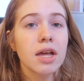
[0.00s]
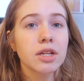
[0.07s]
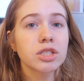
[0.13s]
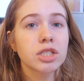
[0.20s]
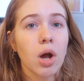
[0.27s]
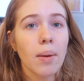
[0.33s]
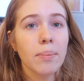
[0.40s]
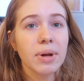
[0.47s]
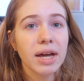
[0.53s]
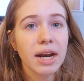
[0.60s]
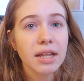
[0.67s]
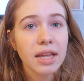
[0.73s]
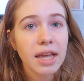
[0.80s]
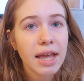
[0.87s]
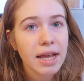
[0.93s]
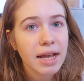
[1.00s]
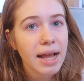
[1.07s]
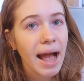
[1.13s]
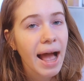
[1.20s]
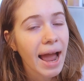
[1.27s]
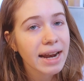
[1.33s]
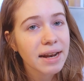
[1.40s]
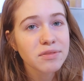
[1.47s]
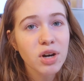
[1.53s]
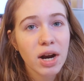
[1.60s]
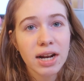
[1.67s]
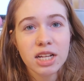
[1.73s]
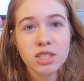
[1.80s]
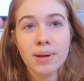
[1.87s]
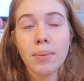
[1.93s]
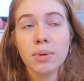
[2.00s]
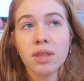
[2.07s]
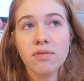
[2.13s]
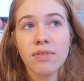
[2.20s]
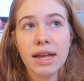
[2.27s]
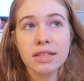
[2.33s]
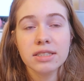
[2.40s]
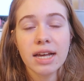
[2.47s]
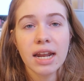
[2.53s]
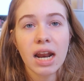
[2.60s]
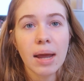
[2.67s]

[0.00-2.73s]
So I'm gonna kind of try to explain what the vet said.